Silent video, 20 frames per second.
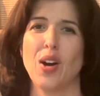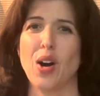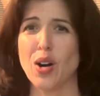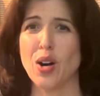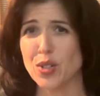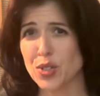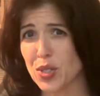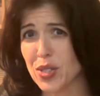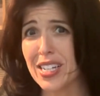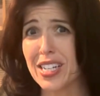
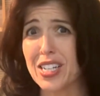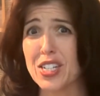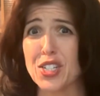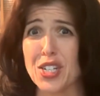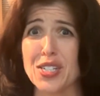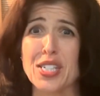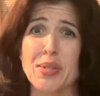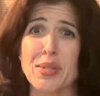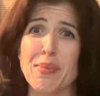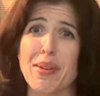Also, like
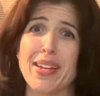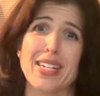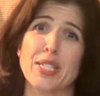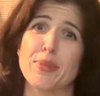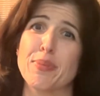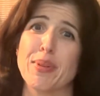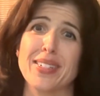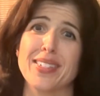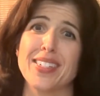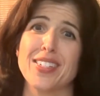adjusting my
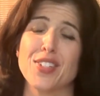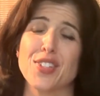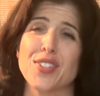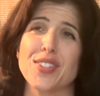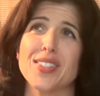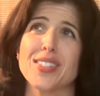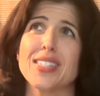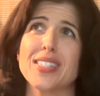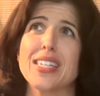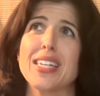
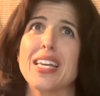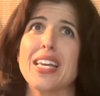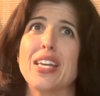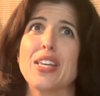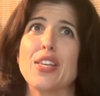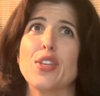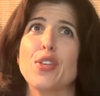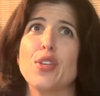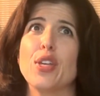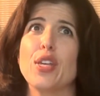expectations.
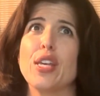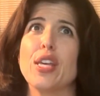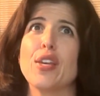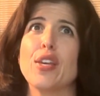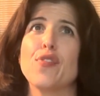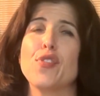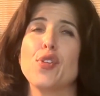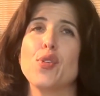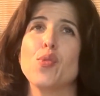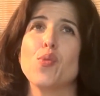
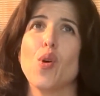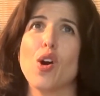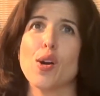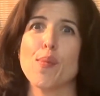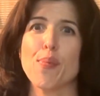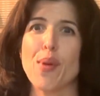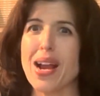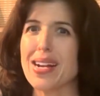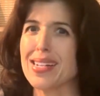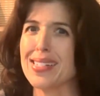If you are
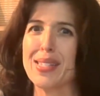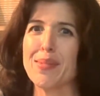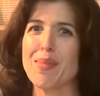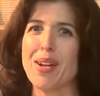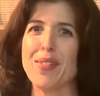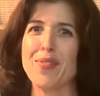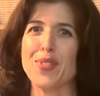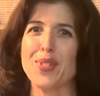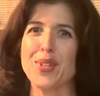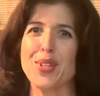practicing
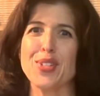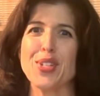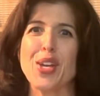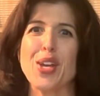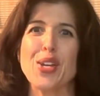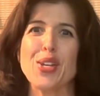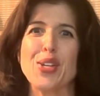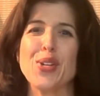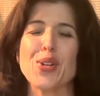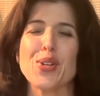mindfulness,
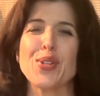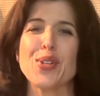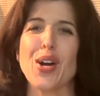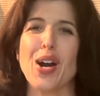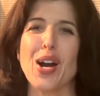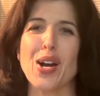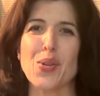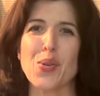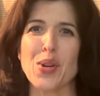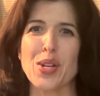you're
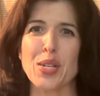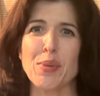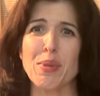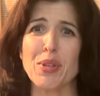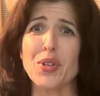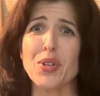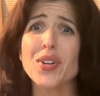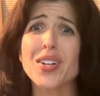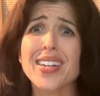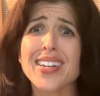not going to be
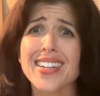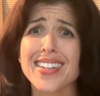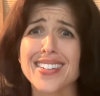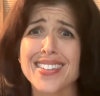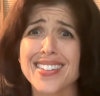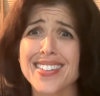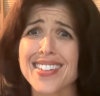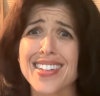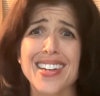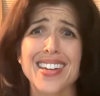good at it
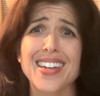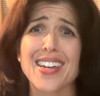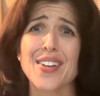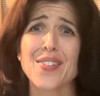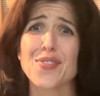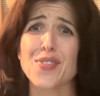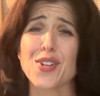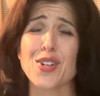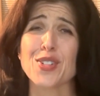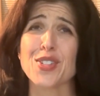at
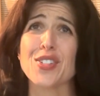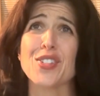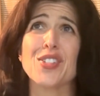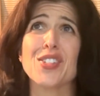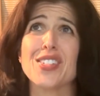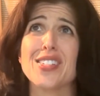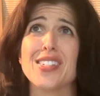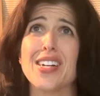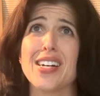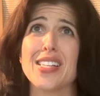first. It's
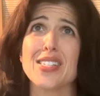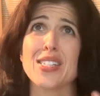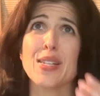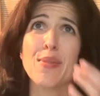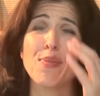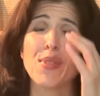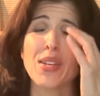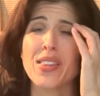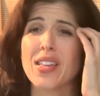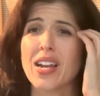just not
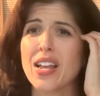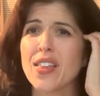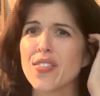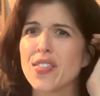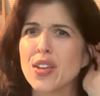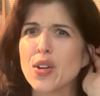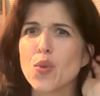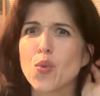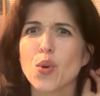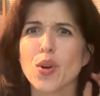something that I
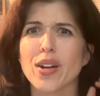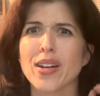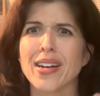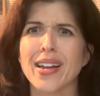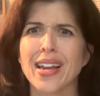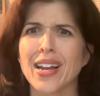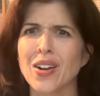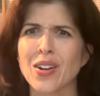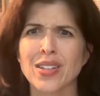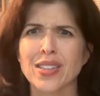think we're
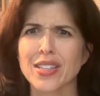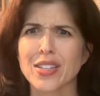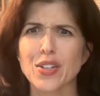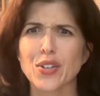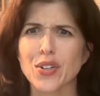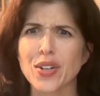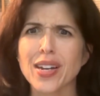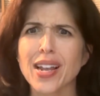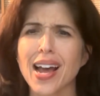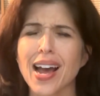inherently
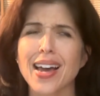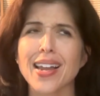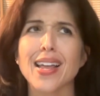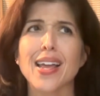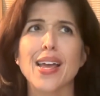good at.